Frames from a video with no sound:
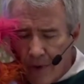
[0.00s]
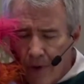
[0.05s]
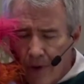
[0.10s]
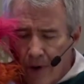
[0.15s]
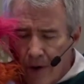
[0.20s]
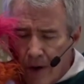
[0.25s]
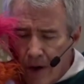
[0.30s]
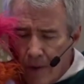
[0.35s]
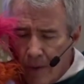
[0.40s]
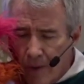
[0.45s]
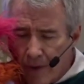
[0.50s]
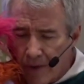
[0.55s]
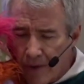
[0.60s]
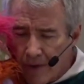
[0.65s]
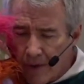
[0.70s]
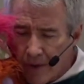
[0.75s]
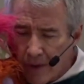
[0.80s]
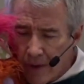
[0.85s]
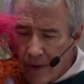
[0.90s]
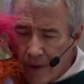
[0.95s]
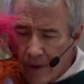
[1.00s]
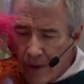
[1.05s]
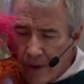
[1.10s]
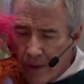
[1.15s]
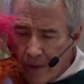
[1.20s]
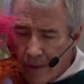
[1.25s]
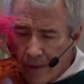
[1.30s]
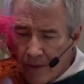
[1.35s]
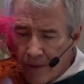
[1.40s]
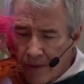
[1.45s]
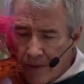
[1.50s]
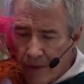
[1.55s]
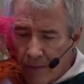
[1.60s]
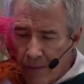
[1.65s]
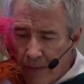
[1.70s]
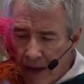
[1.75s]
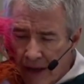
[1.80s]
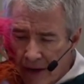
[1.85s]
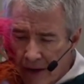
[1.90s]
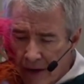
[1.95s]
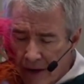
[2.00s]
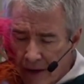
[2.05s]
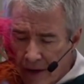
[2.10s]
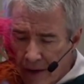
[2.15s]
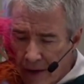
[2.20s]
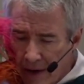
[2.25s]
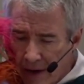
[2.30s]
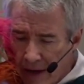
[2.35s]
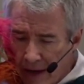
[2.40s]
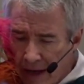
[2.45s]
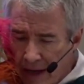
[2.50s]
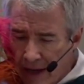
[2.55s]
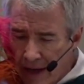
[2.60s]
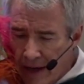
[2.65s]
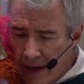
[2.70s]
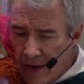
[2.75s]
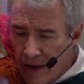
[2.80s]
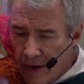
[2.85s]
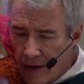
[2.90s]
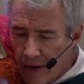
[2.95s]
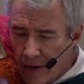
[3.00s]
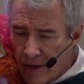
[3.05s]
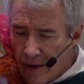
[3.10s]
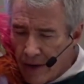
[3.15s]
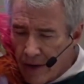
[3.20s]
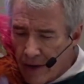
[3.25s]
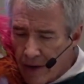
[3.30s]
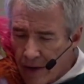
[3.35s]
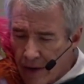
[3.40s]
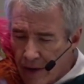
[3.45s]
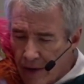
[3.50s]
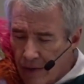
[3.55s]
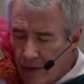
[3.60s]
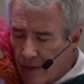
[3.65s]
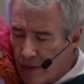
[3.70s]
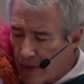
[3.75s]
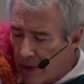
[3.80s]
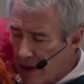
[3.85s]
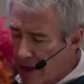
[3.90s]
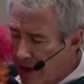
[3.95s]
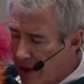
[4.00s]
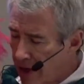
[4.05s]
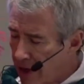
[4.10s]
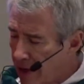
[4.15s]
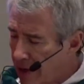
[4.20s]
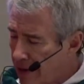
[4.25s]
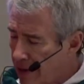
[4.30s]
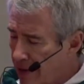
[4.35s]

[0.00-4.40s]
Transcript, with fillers: Oh, what's what's the matter, Annie? Are you, are you okay?